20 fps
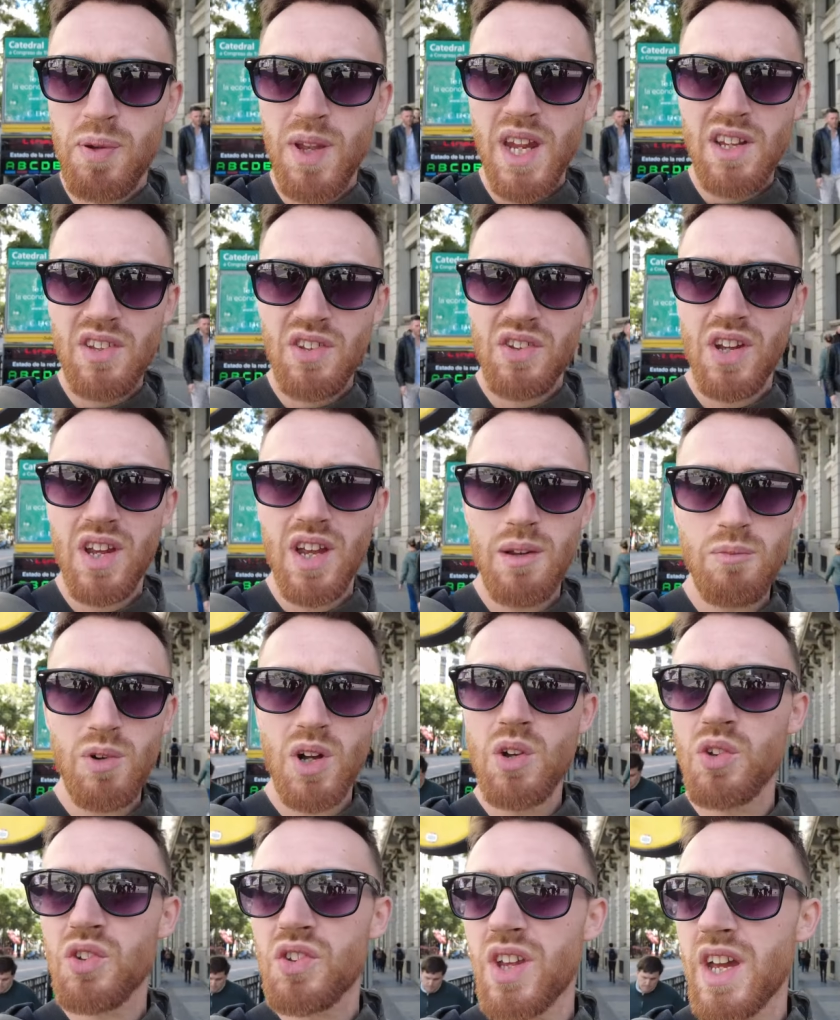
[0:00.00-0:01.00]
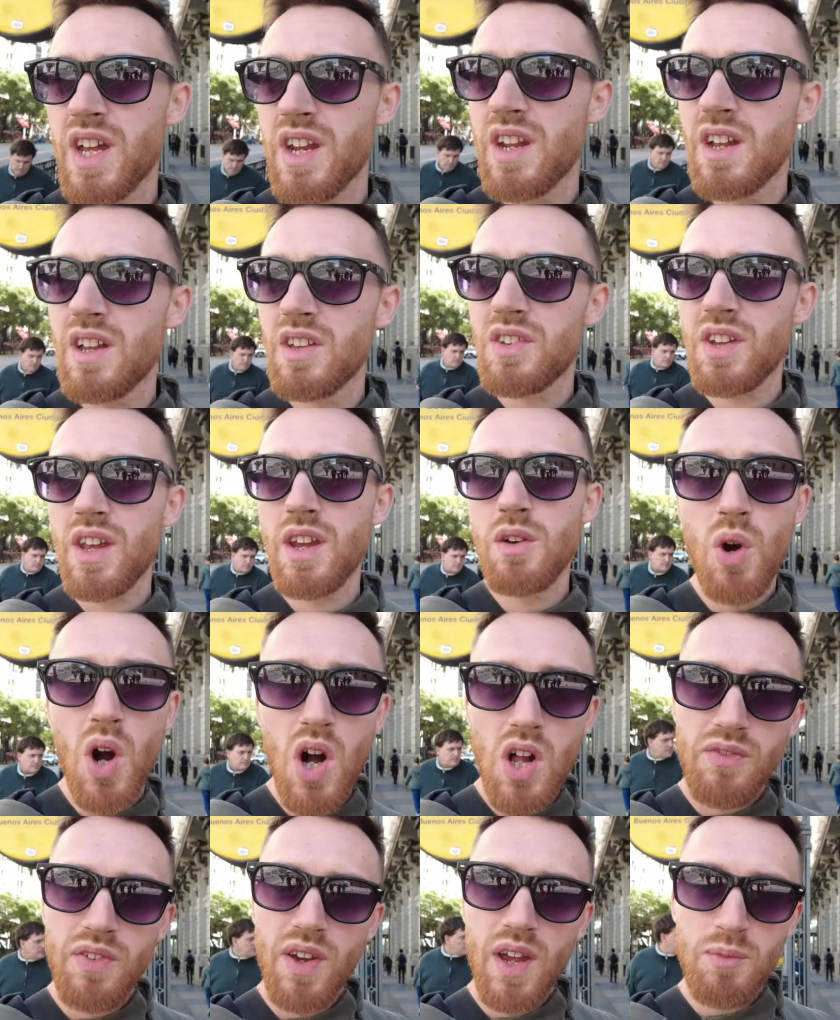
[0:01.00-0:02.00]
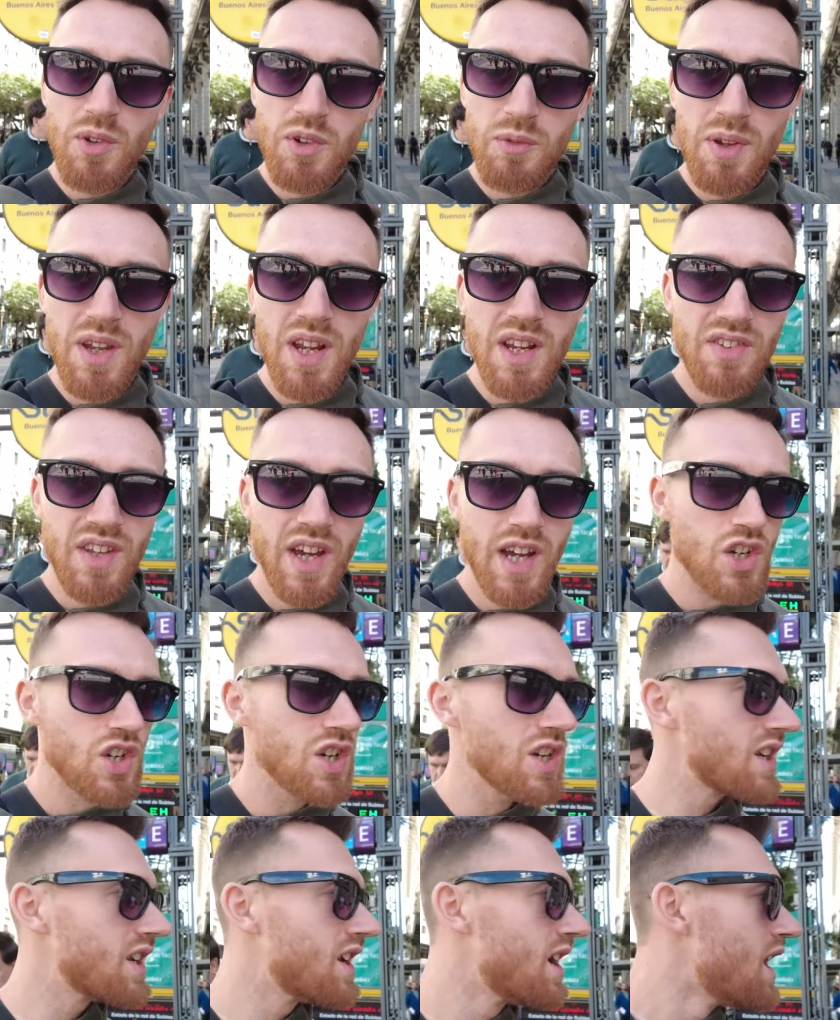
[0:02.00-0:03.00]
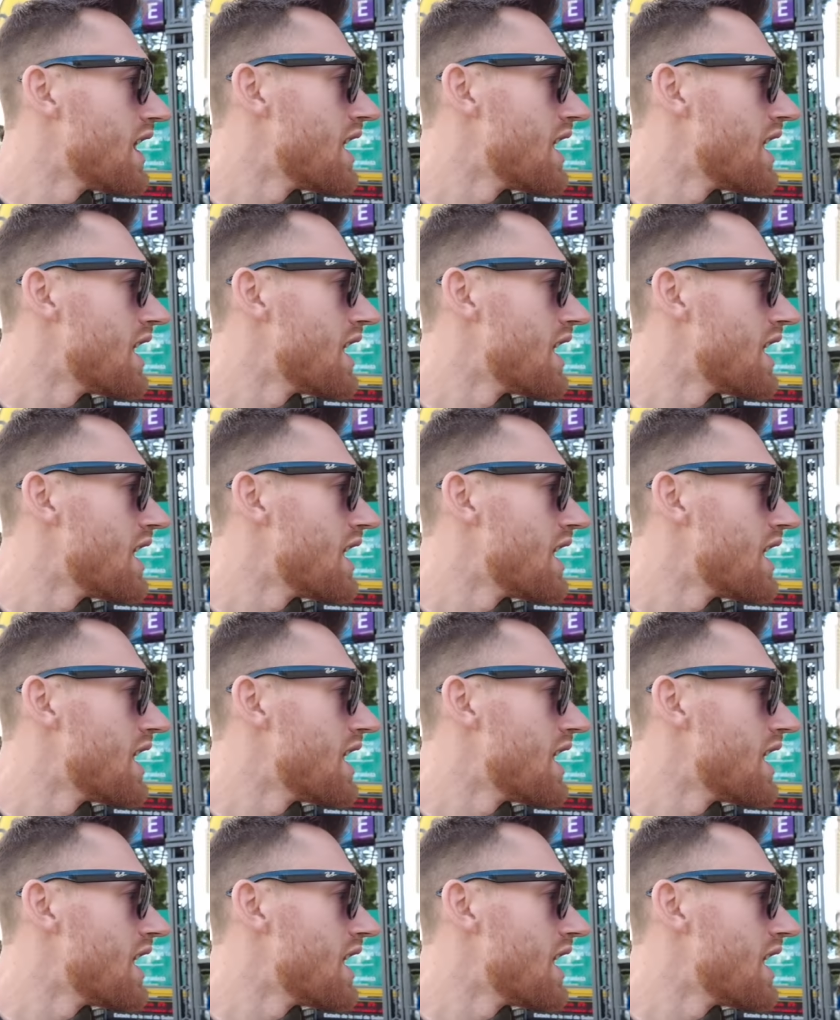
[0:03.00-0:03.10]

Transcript: place here in Buenos Aires, a world famous place actually.